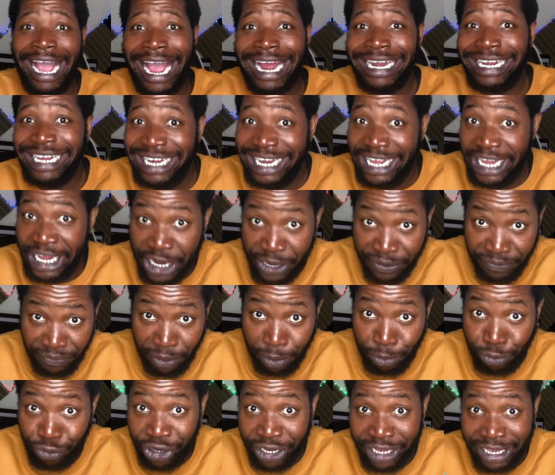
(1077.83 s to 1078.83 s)
I didn't hear
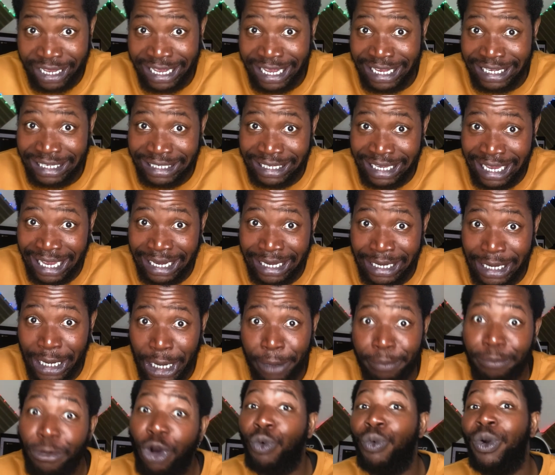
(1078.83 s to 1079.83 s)
from Ricky as yet,
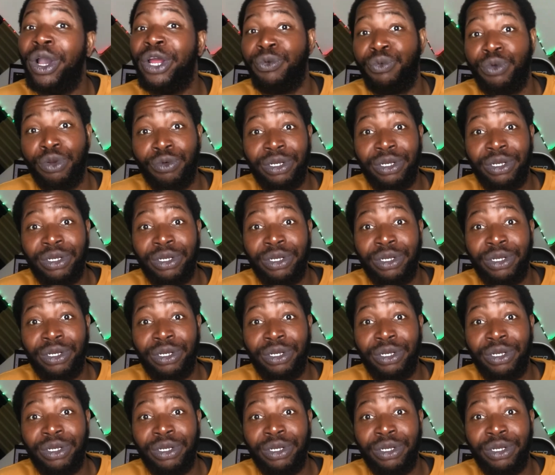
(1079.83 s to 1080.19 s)
but when we were